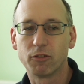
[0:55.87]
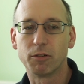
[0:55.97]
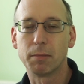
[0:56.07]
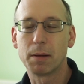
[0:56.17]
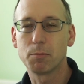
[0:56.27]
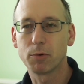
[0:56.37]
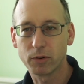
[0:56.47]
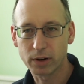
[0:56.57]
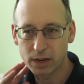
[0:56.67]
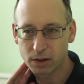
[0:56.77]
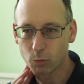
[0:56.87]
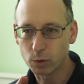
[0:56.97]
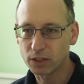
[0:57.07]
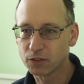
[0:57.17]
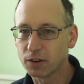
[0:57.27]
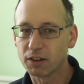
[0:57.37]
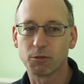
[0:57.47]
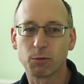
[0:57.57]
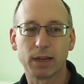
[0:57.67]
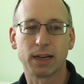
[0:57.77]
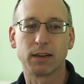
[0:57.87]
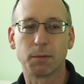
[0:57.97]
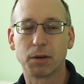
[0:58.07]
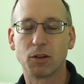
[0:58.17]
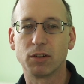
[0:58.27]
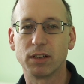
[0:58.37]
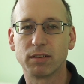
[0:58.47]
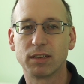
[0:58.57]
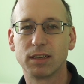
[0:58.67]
remembering which files we had uploaded.